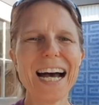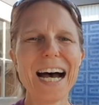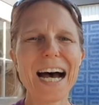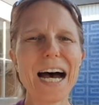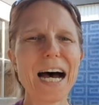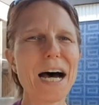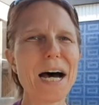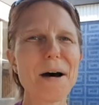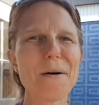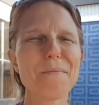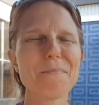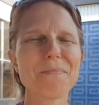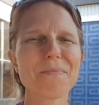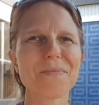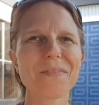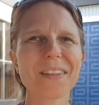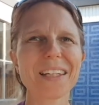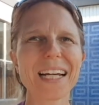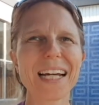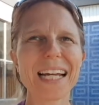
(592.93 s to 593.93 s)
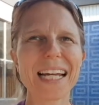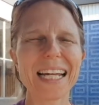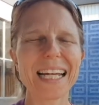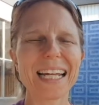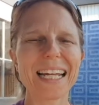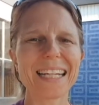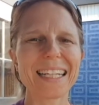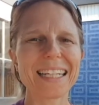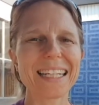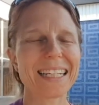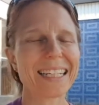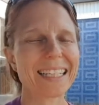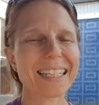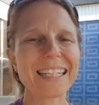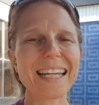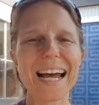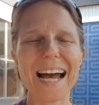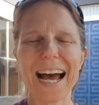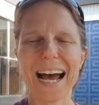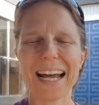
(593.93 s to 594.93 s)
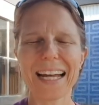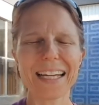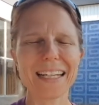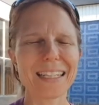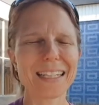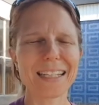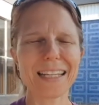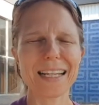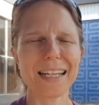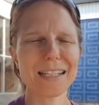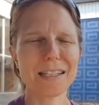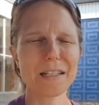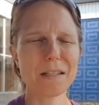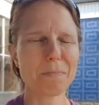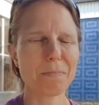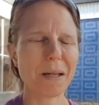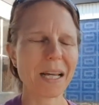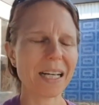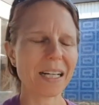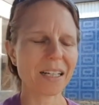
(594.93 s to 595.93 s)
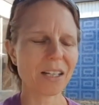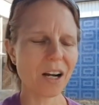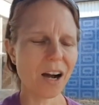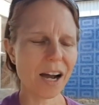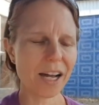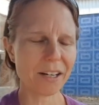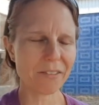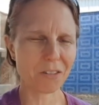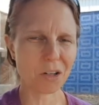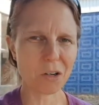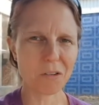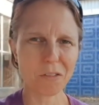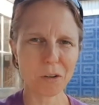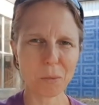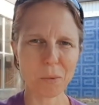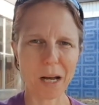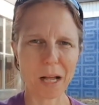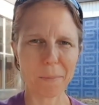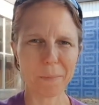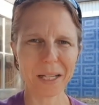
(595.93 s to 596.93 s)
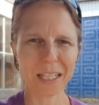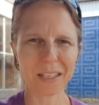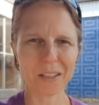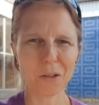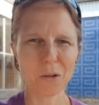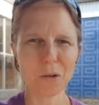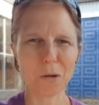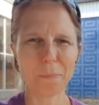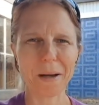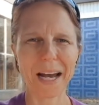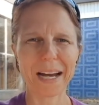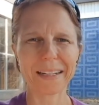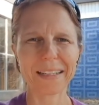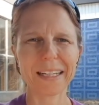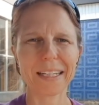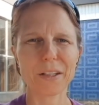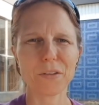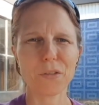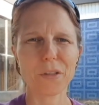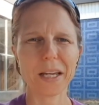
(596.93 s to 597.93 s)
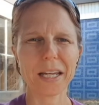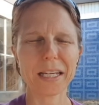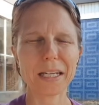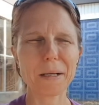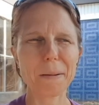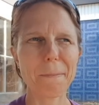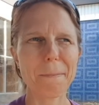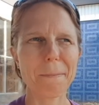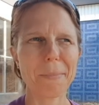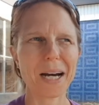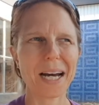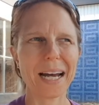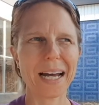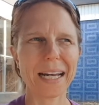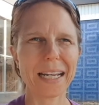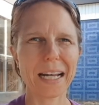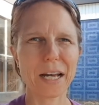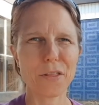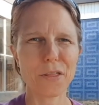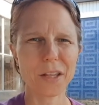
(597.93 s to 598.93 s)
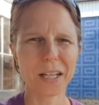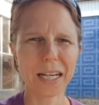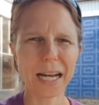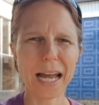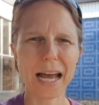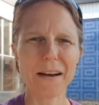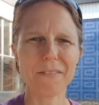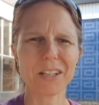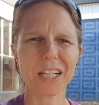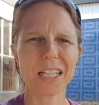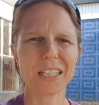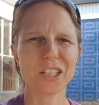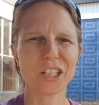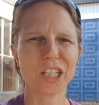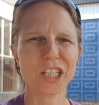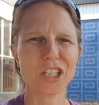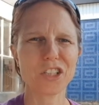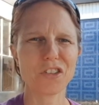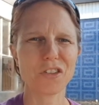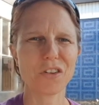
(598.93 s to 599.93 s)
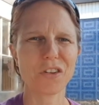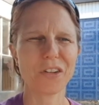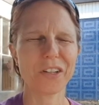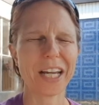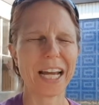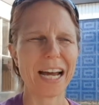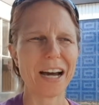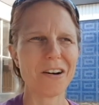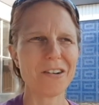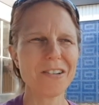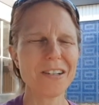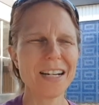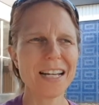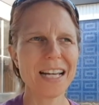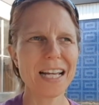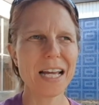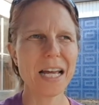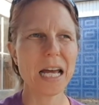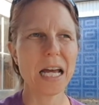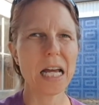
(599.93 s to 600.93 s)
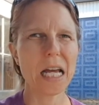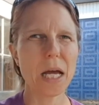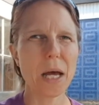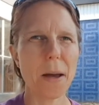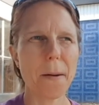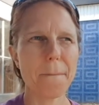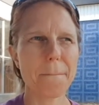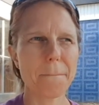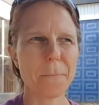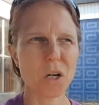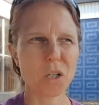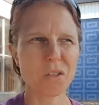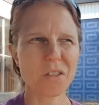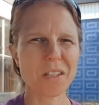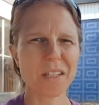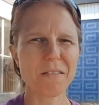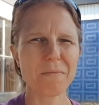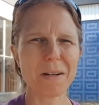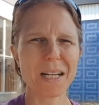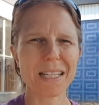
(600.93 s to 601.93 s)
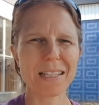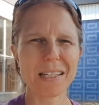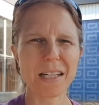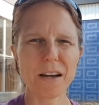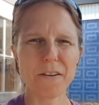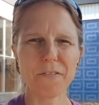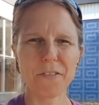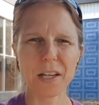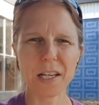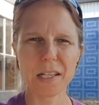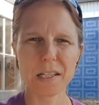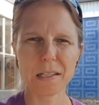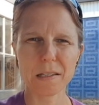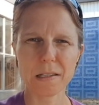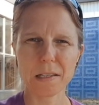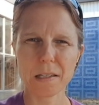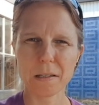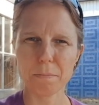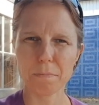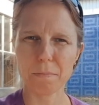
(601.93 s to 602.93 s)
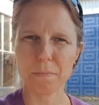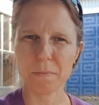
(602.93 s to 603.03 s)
Yeah, it's been kind of overwhelming, the whole packing thing, but I think I have it under control now. Most of my stuff is